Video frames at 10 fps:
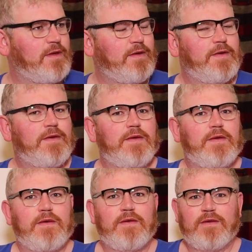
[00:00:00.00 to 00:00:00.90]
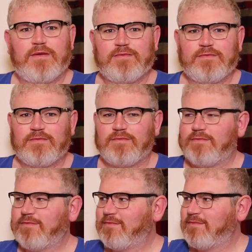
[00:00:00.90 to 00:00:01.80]

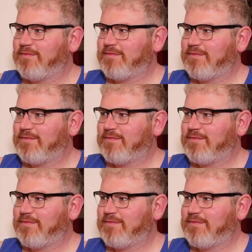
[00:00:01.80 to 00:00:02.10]
The person shown says nothing.